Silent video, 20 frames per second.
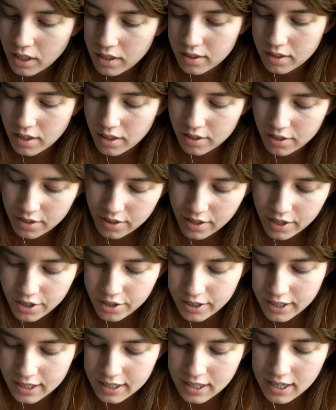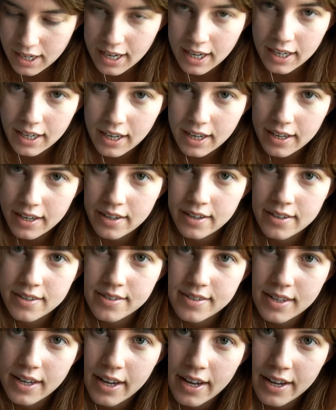The other thing you're going to need
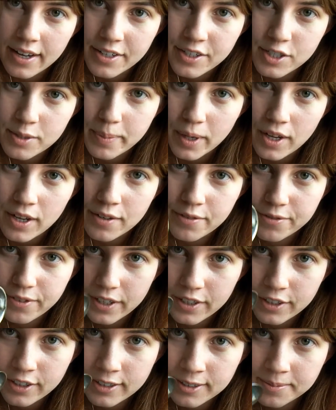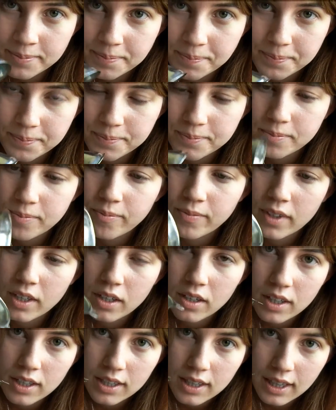is a small funnel,
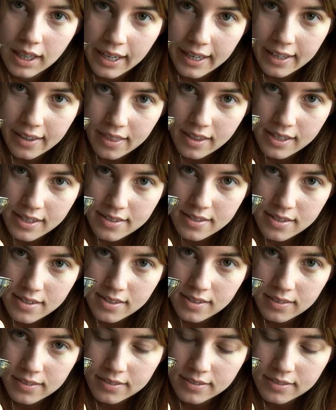like this.